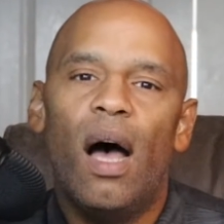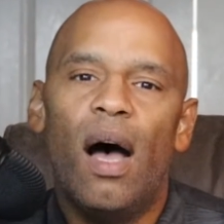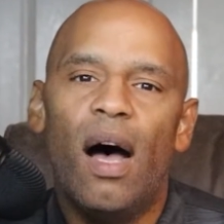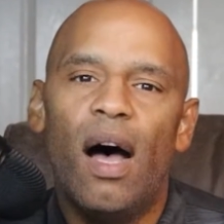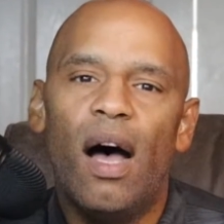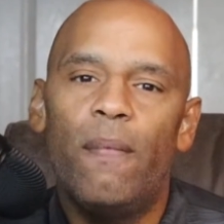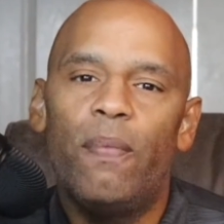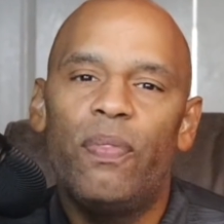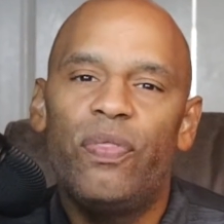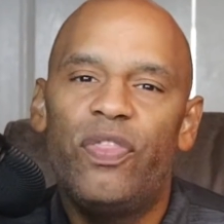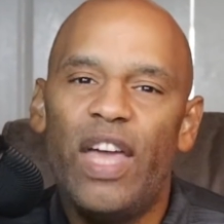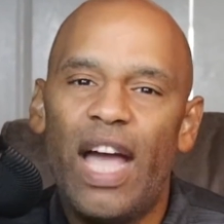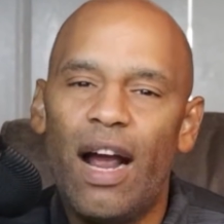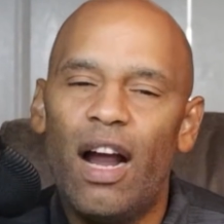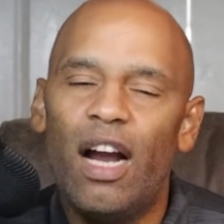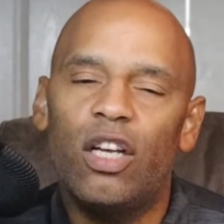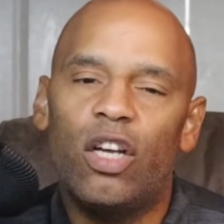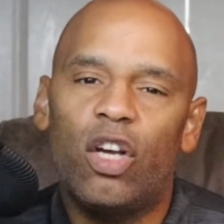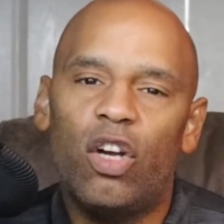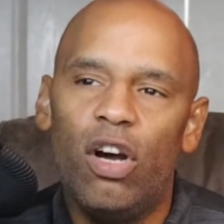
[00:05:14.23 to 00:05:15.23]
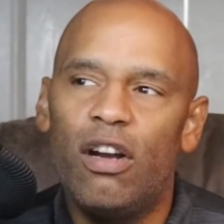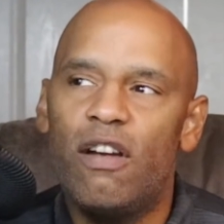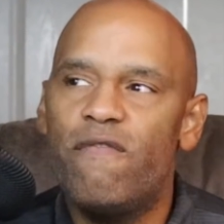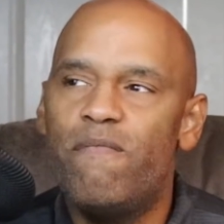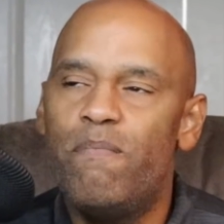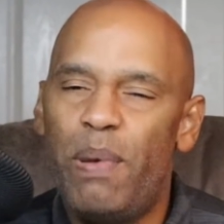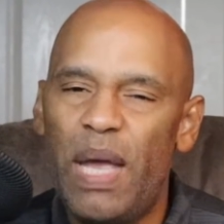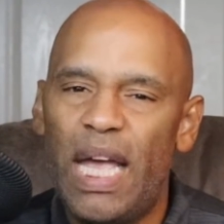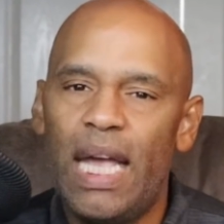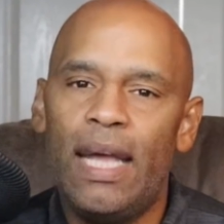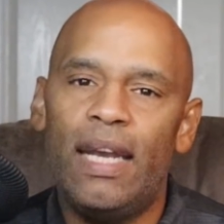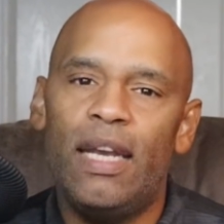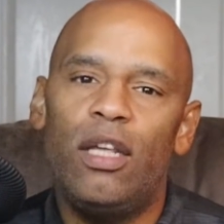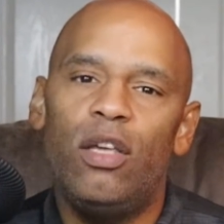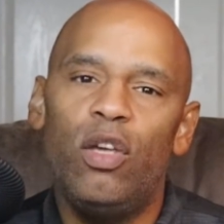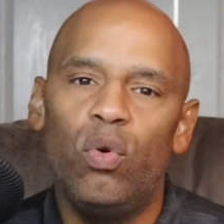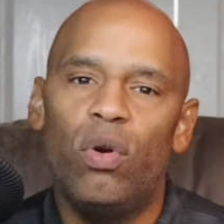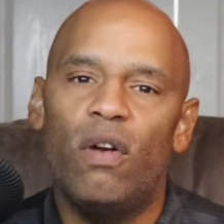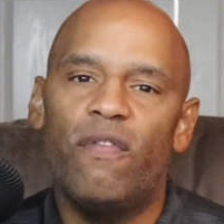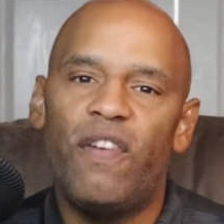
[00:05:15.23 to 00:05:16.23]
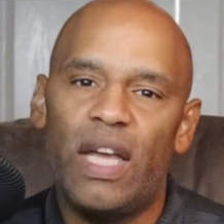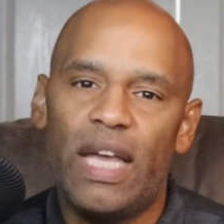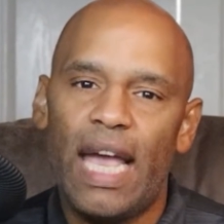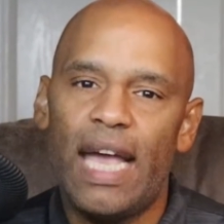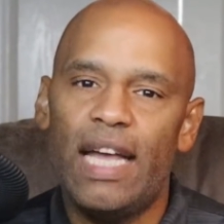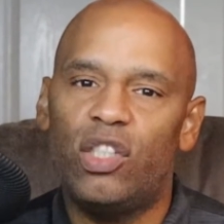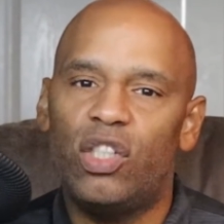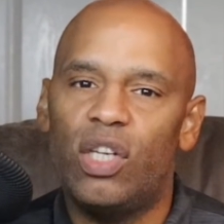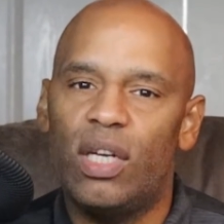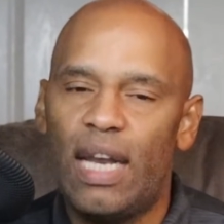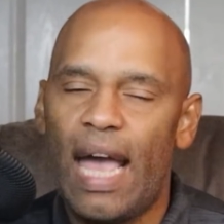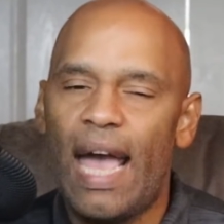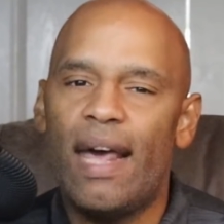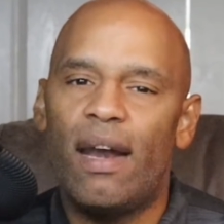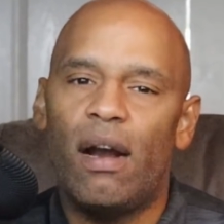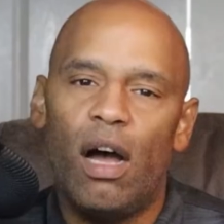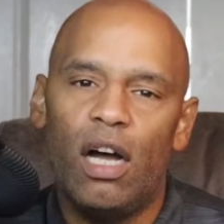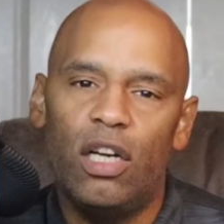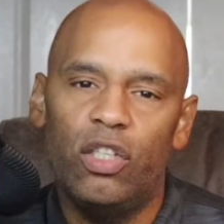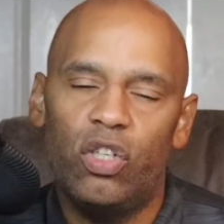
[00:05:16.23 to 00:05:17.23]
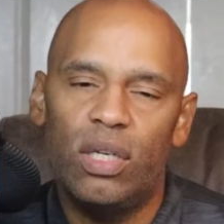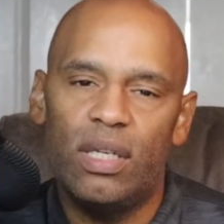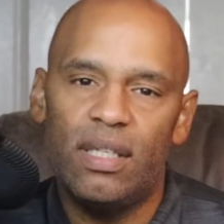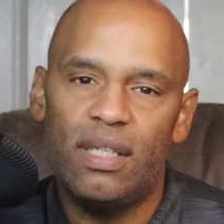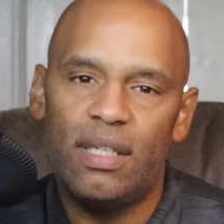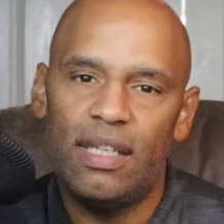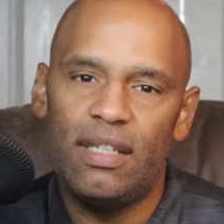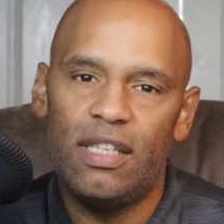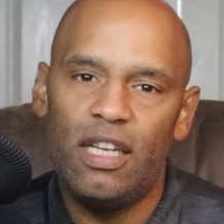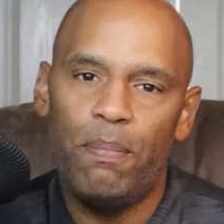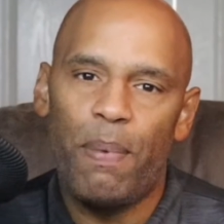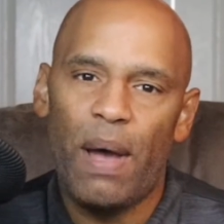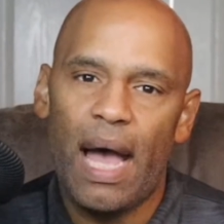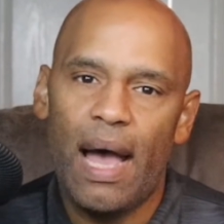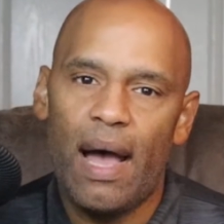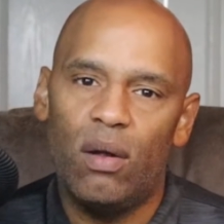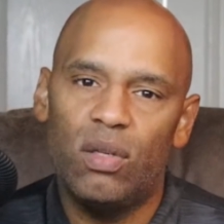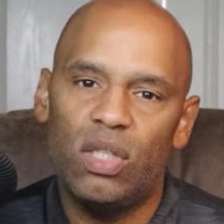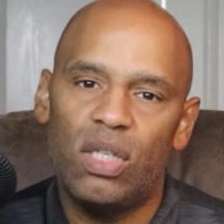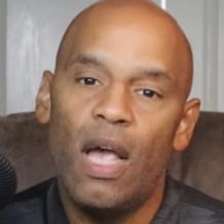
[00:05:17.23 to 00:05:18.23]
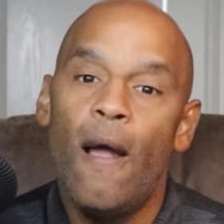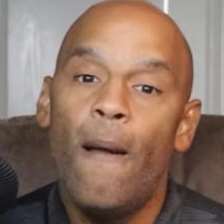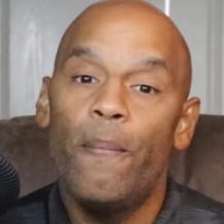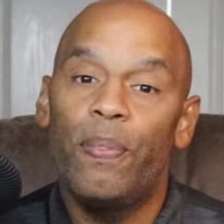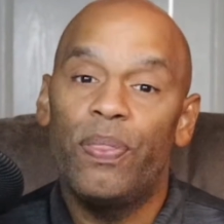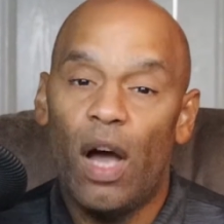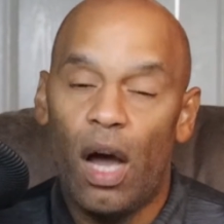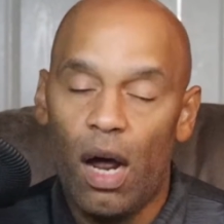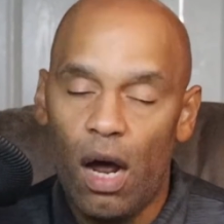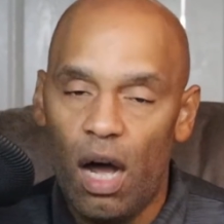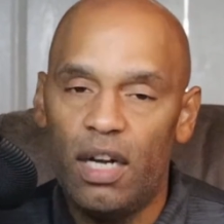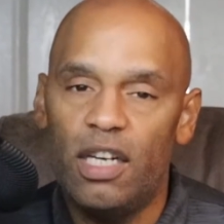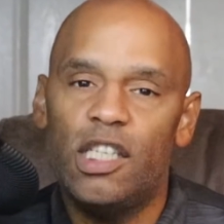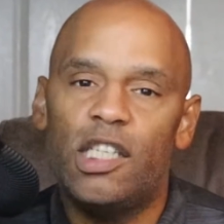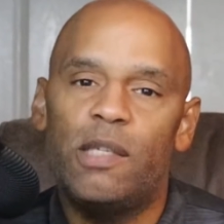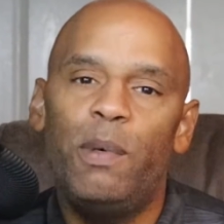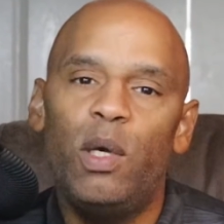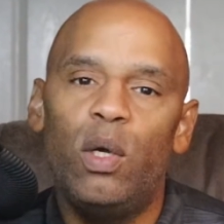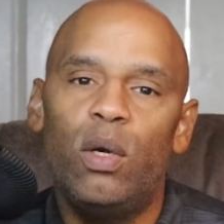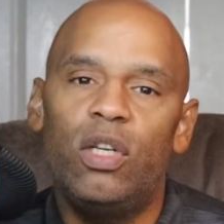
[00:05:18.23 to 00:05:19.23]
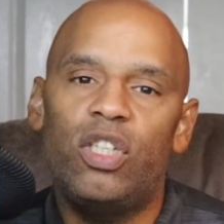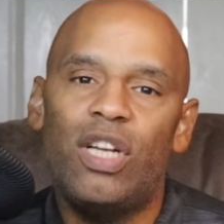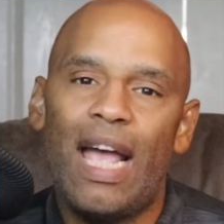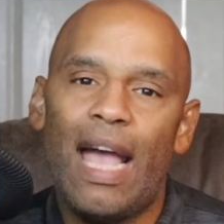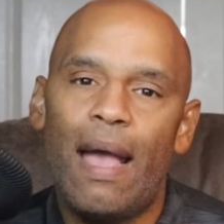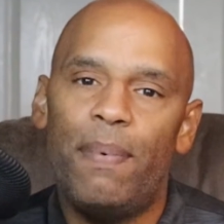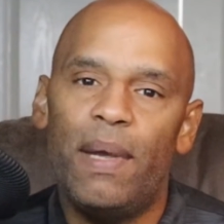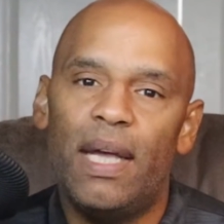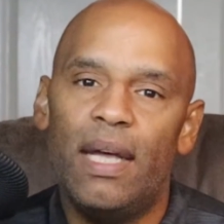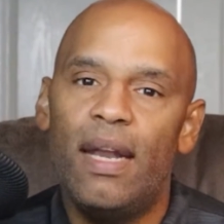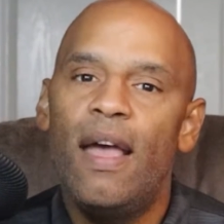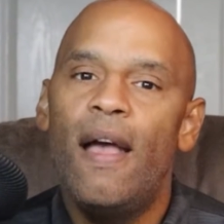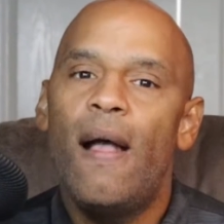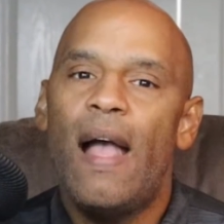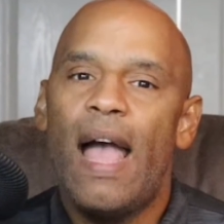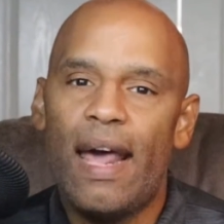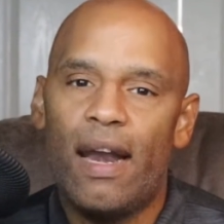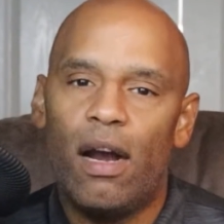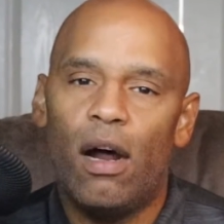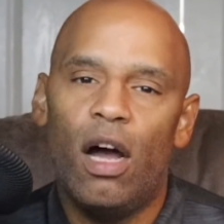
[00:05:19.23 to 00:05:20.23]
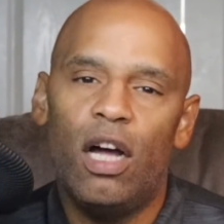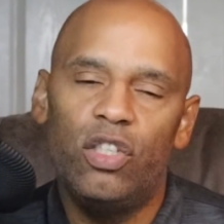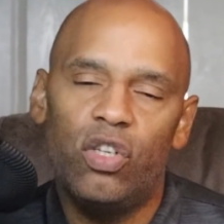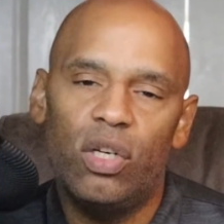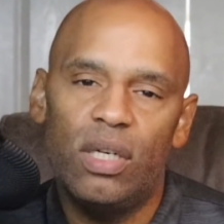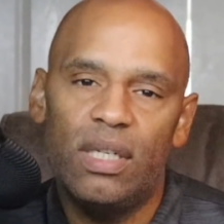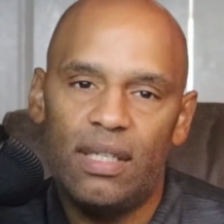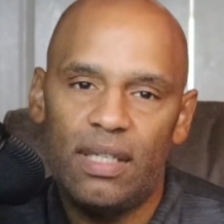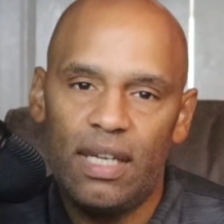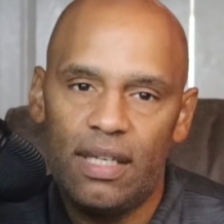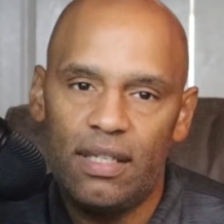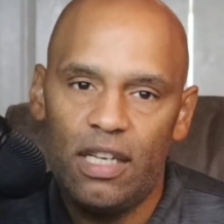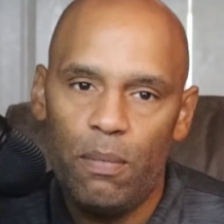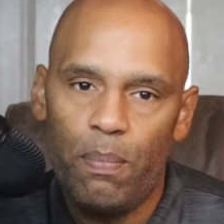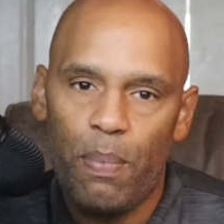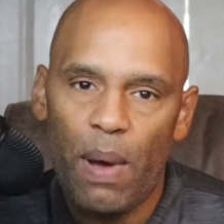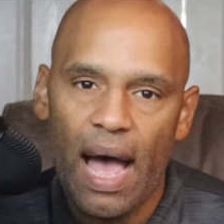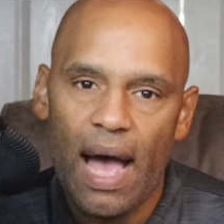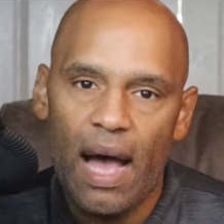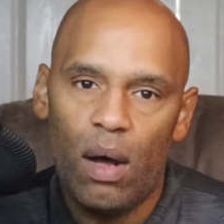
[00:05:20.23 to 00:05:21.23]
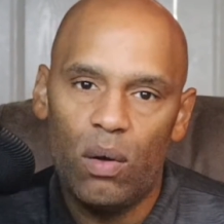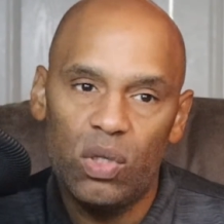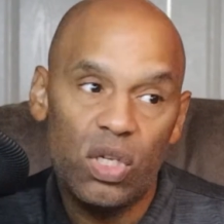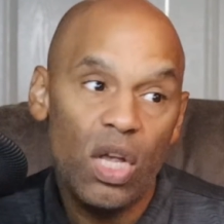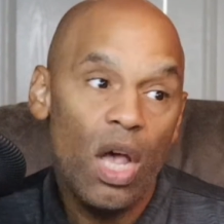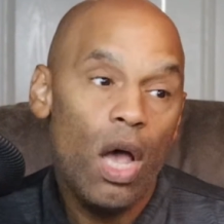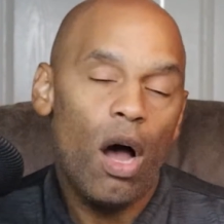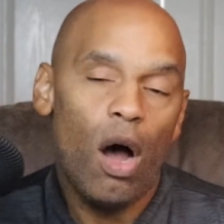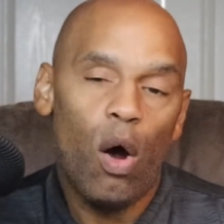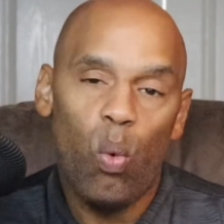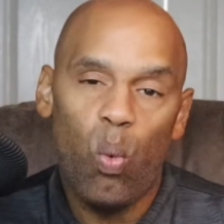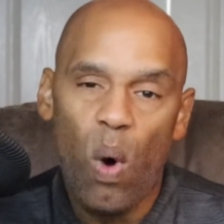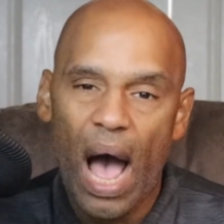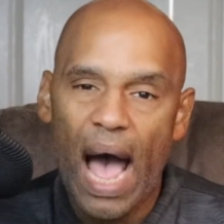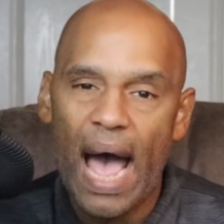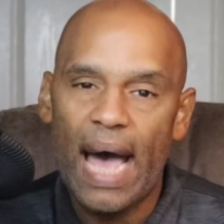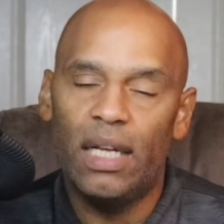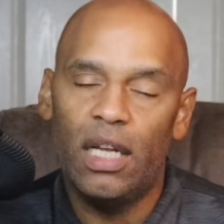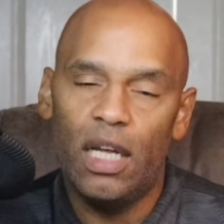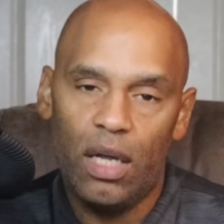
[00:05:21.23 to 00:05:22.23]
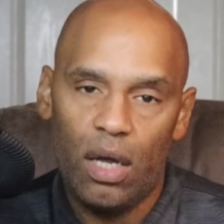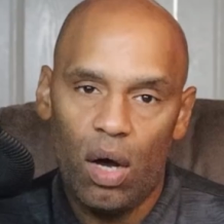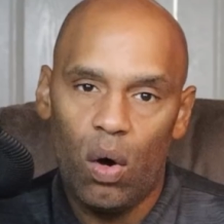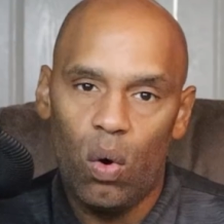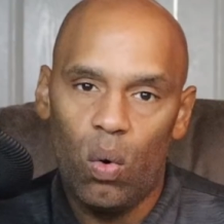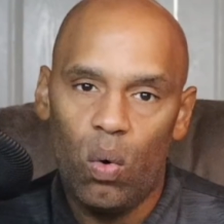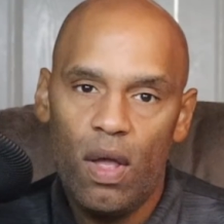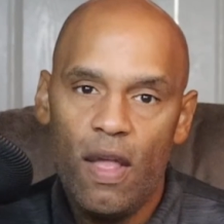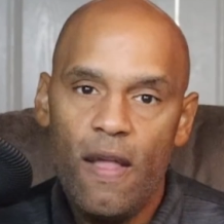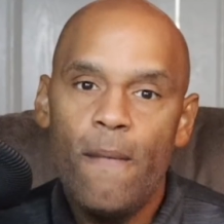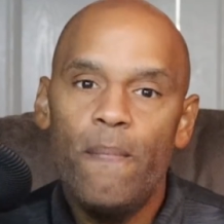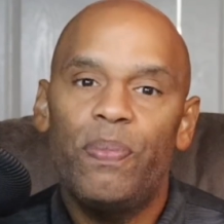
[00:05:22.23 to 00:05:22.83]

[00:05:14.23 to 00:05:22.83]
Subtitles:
There could have been unification at 160 pounds, an undisputed champion at 160 pounds a while ago.